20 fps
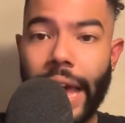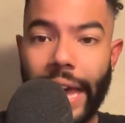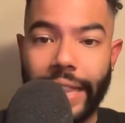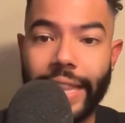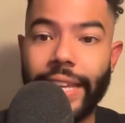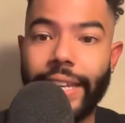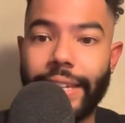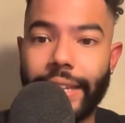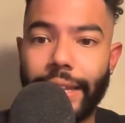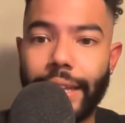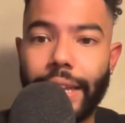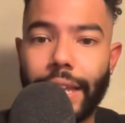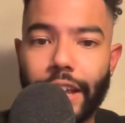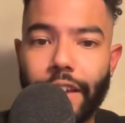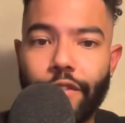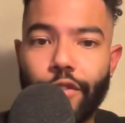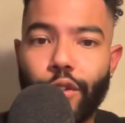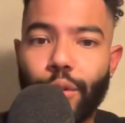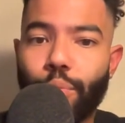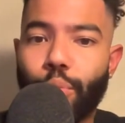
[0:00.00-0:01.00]
And they did
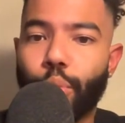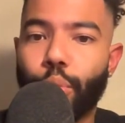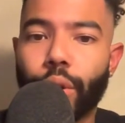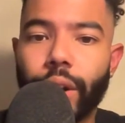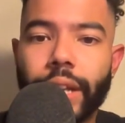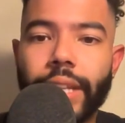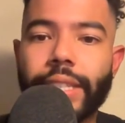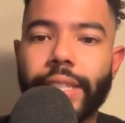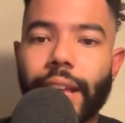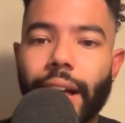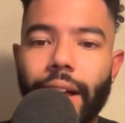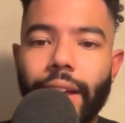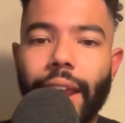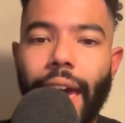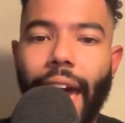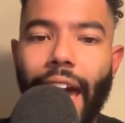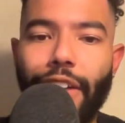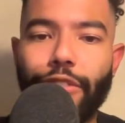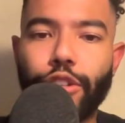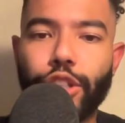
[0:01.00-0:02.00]
hit for a pretty solid
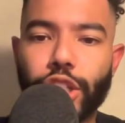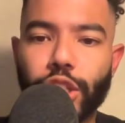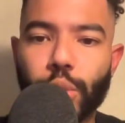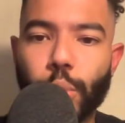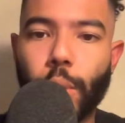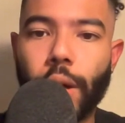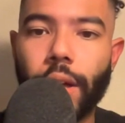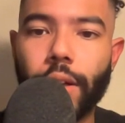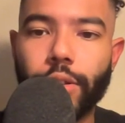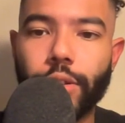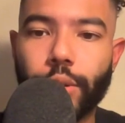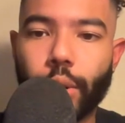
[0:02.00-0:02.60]
average as well.